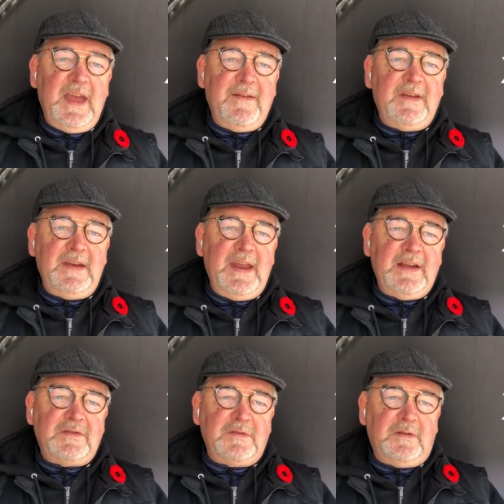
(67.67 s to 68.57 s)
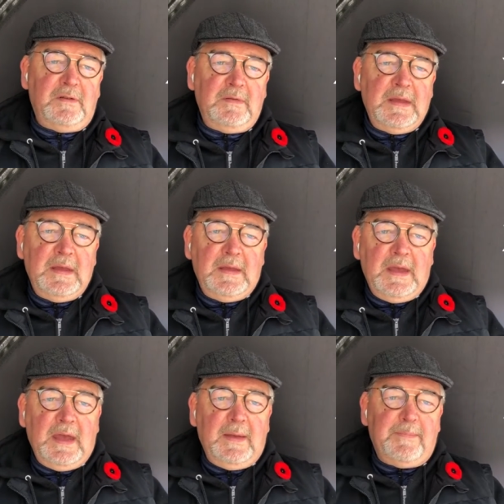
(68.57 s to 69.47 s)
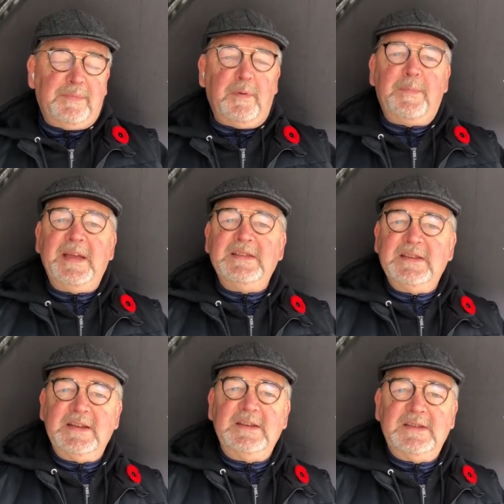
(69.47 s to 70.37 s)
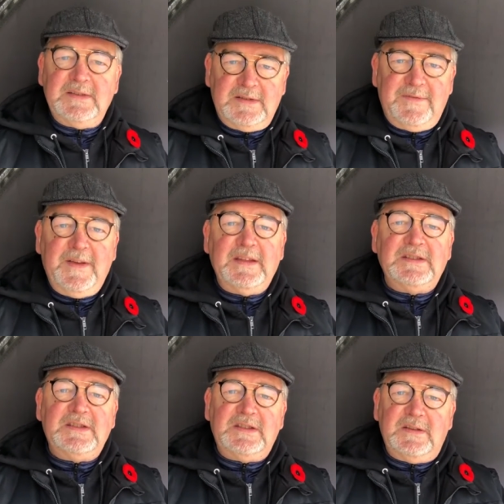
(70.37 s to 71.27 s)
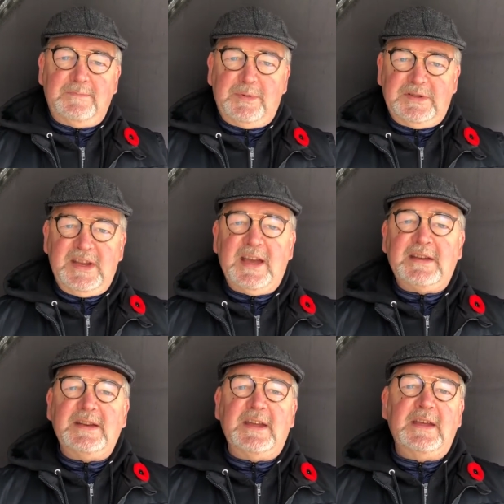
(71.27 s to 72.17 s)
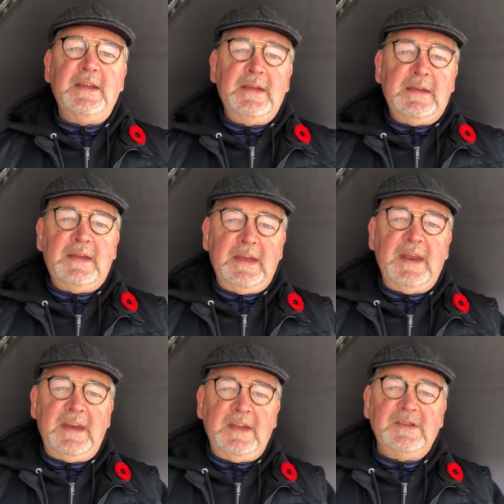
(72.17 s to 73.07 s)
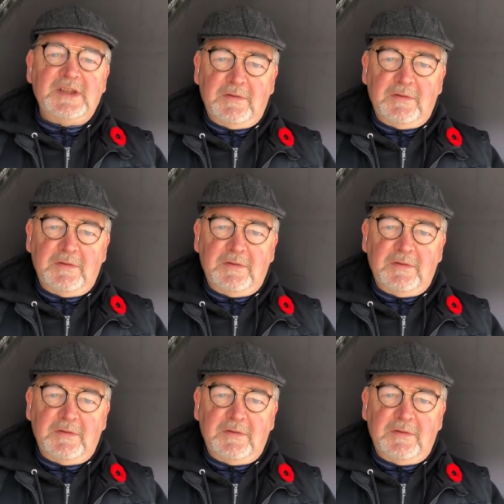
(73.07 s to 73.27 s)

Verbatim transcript: have a natural uh, propensity to defense, to protecting Canadians